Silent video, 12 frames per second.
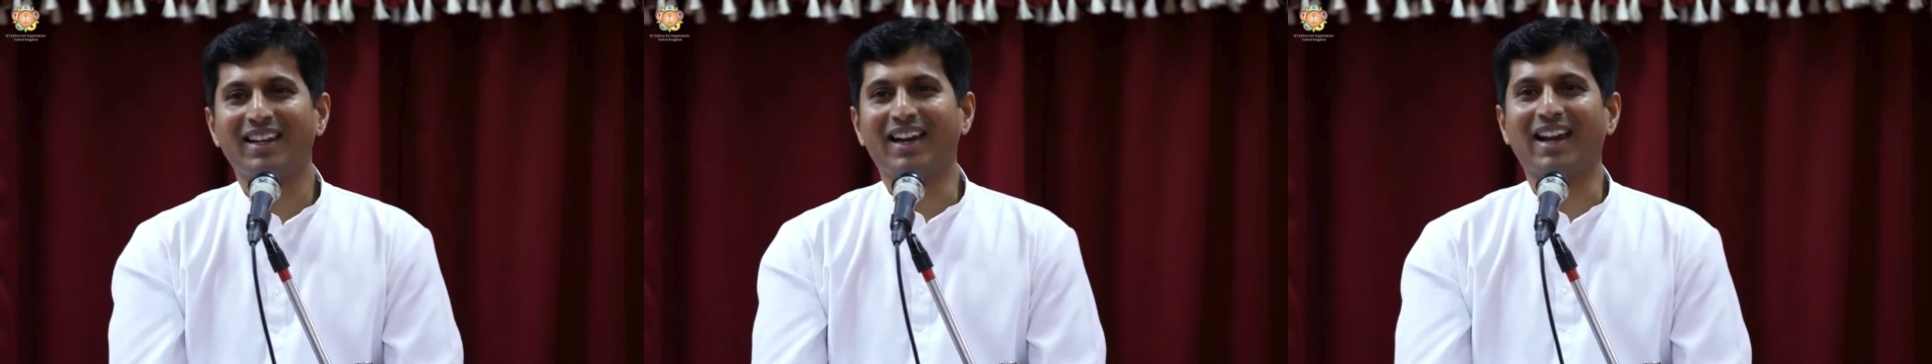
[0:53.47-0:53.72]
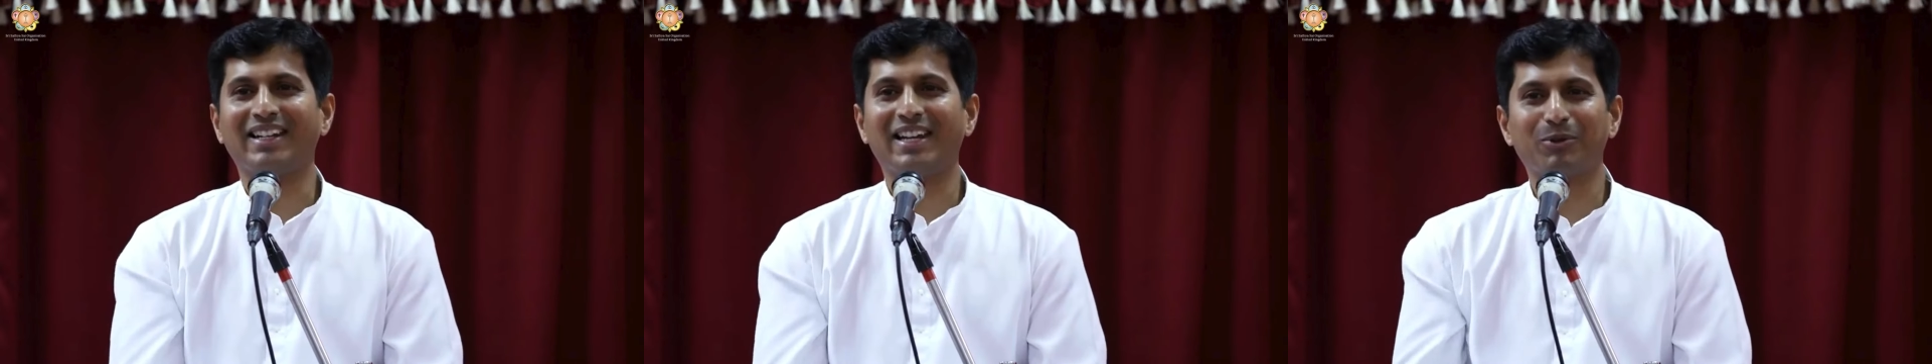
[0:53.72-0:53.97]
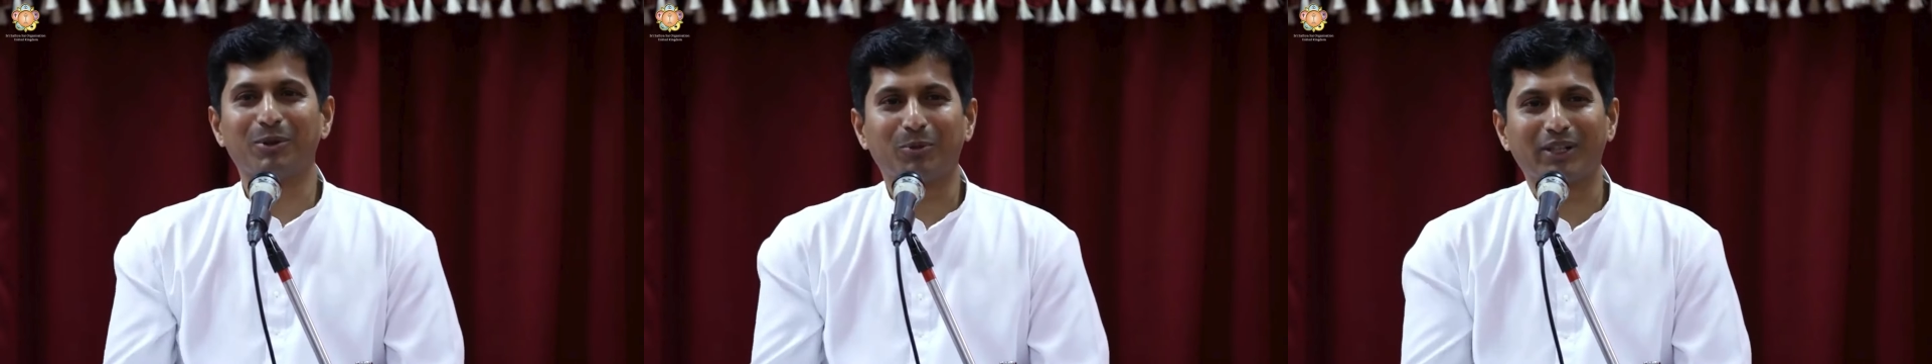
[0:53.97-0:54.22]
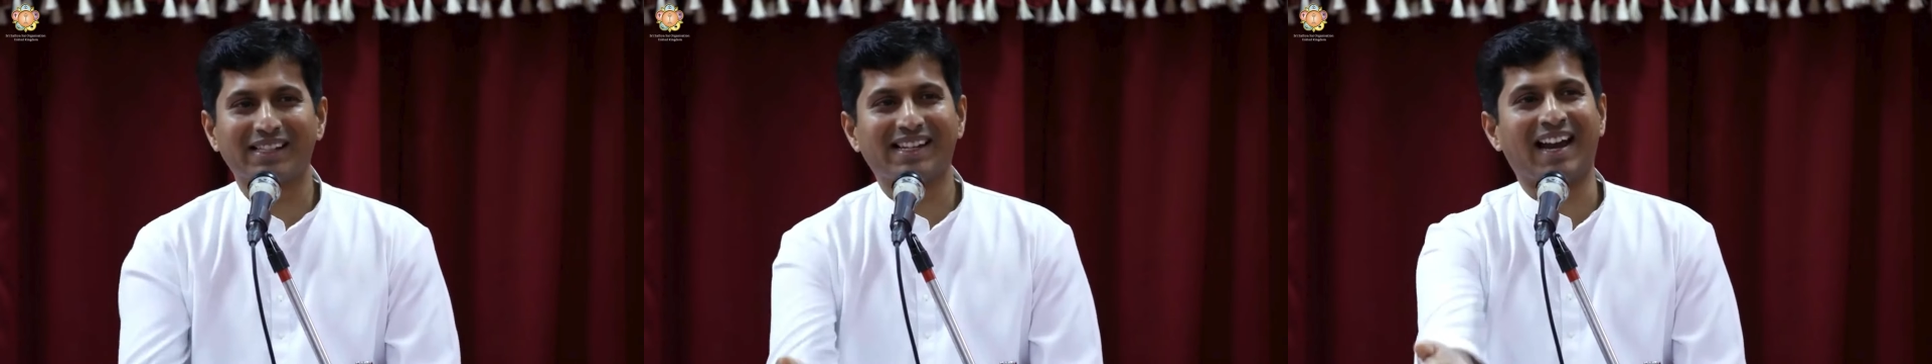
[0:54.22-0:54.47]
and he would
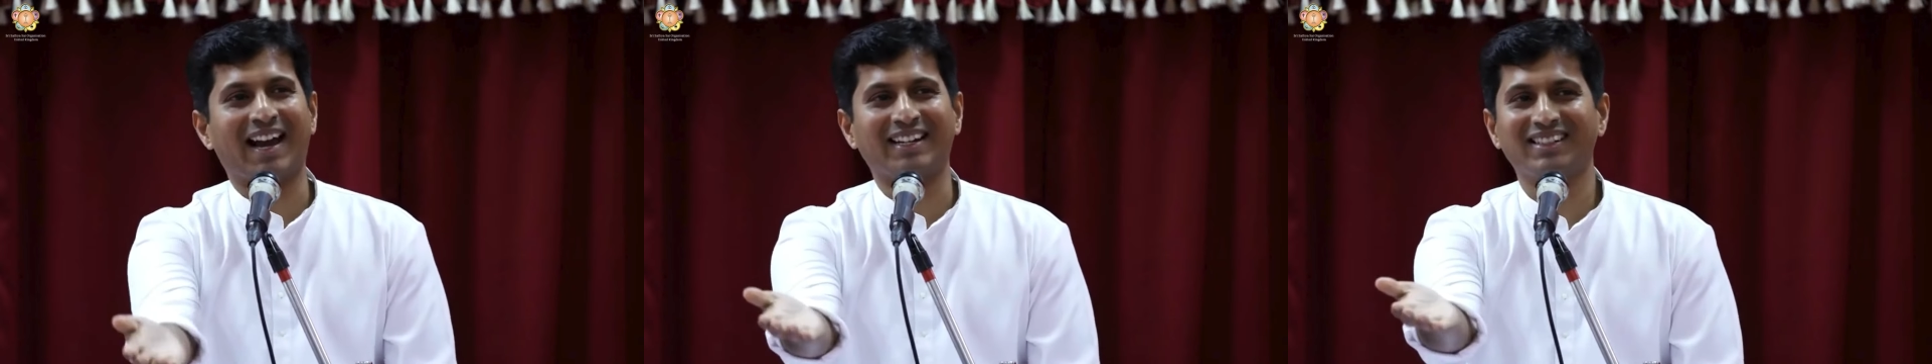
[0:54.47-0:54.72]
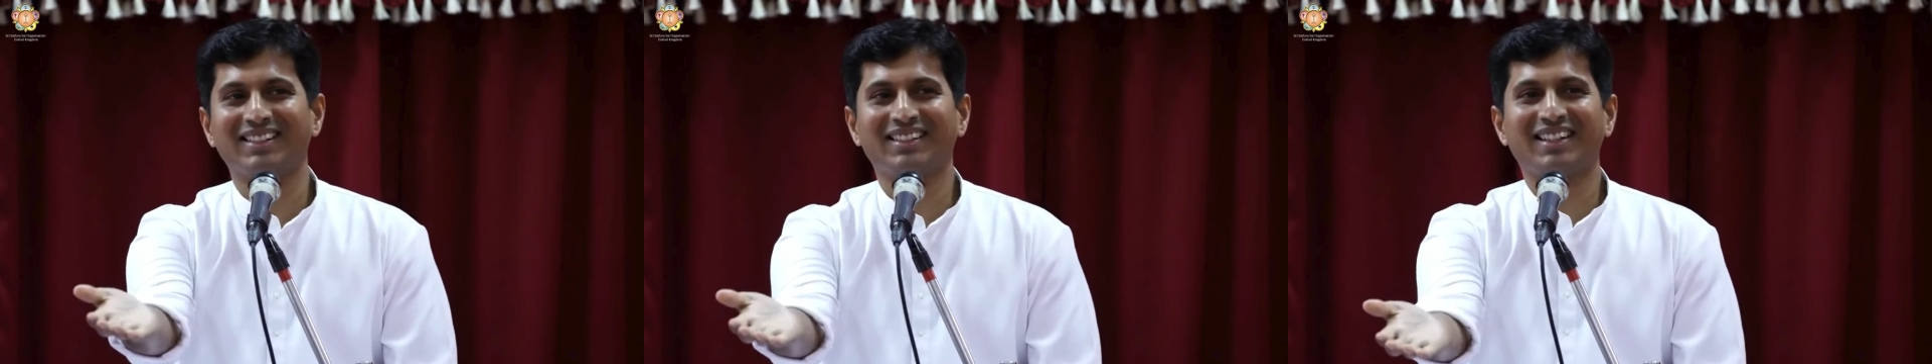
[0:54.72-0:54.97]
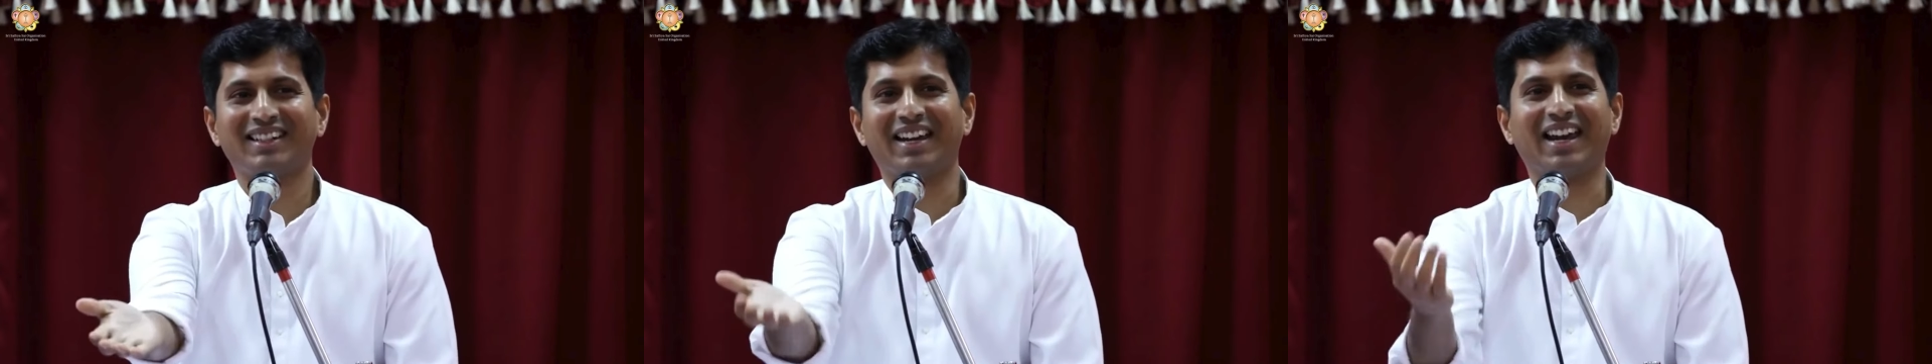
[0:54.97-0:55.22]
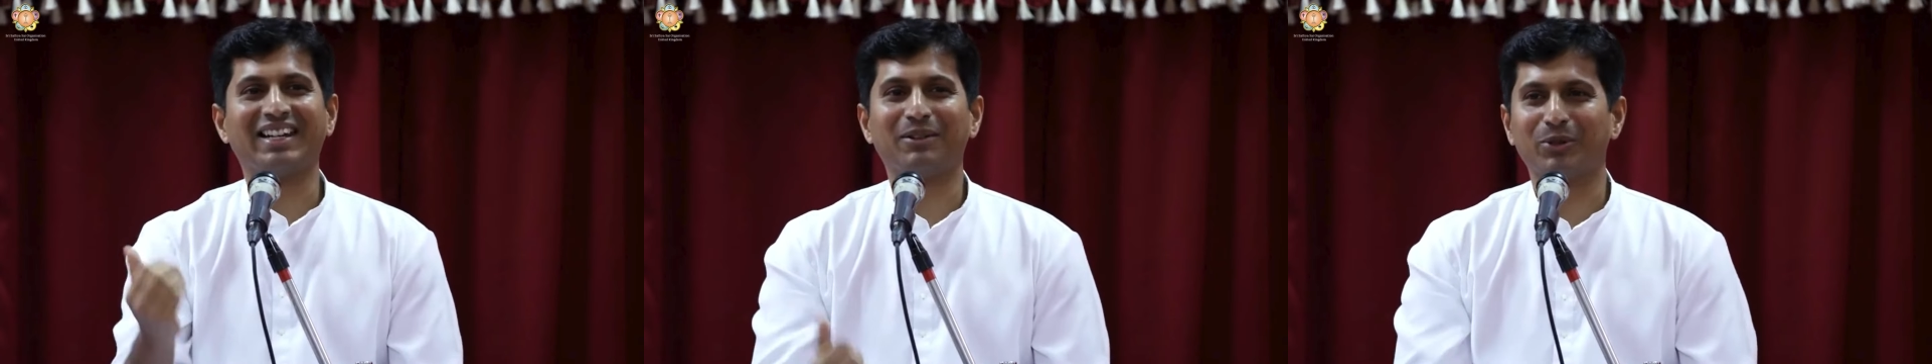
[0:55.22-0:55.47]
put his hand
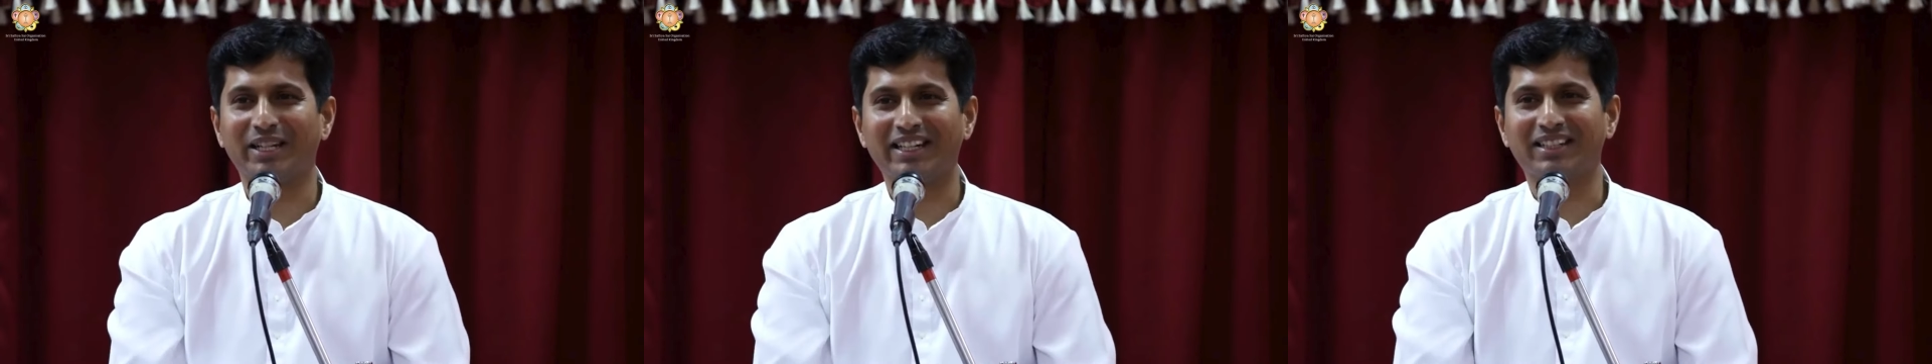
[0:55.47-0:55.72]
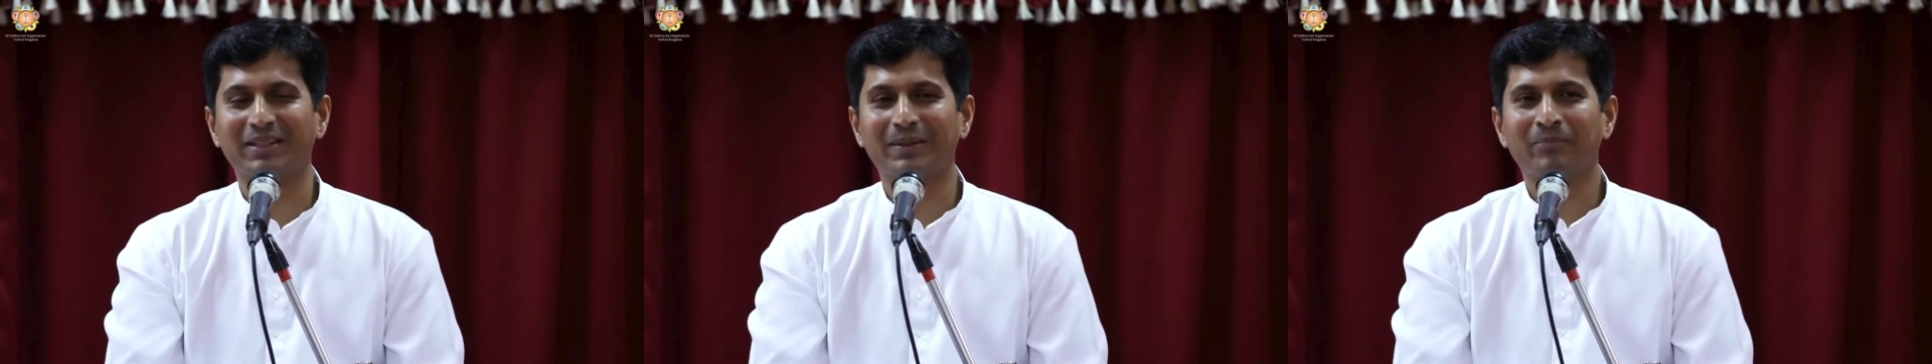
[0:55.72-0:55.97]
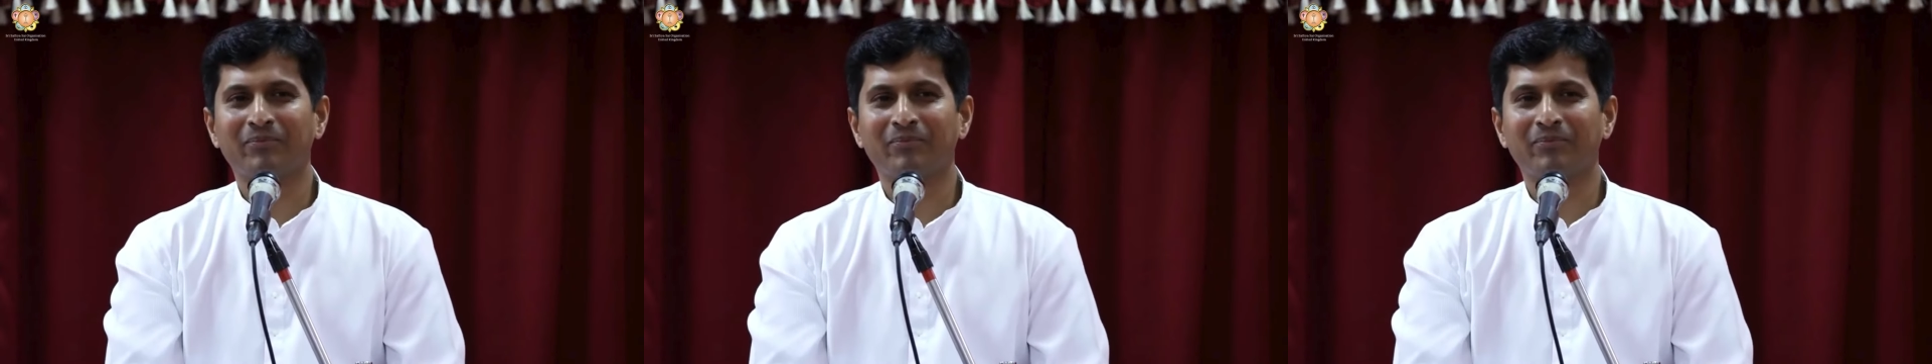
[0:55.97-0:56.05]
and he would eat.